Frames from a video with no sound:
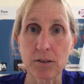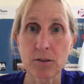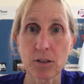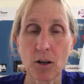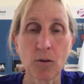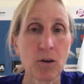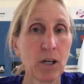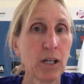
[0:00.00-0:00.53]

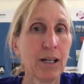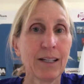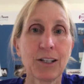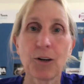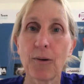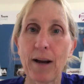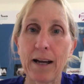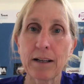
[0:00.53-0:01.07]
So,
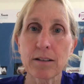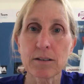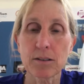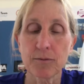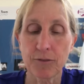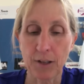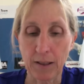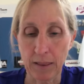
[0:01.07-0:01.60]
add in
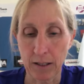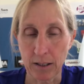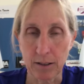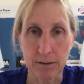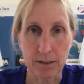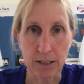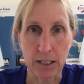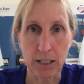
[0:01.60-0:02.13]
some fun
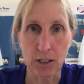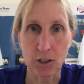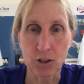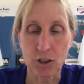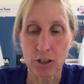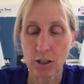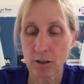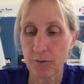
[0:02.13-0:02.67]
things,
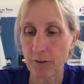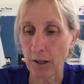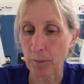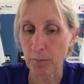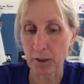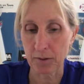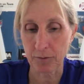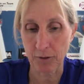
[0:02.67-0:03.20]
engage
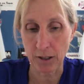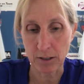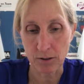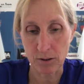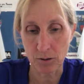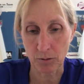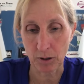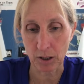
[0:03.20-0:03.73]
family and
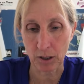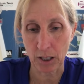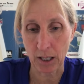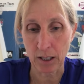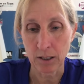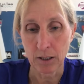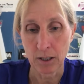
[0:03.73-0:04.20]
friends who are